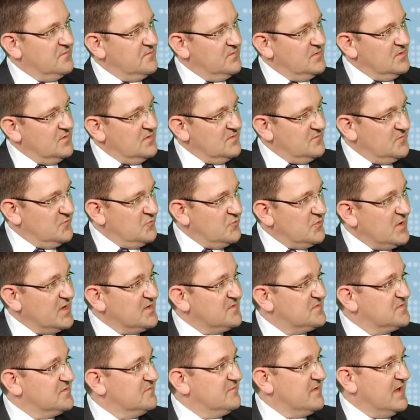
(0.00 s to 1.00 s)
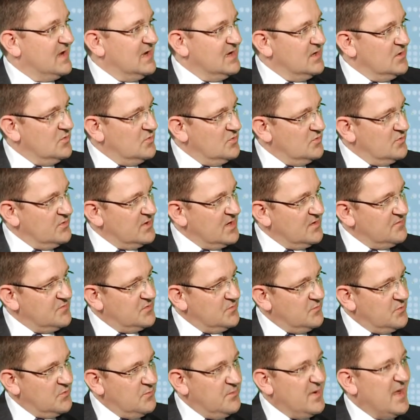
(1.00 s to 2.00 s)
You have to raise the value. You have
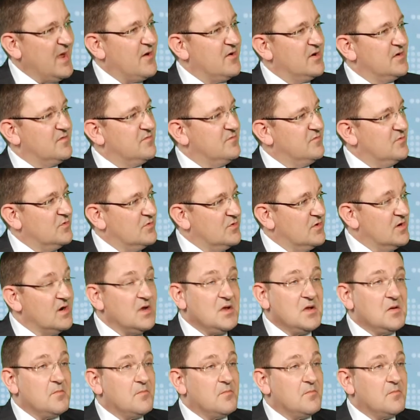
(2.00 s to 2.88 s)
to prepare it for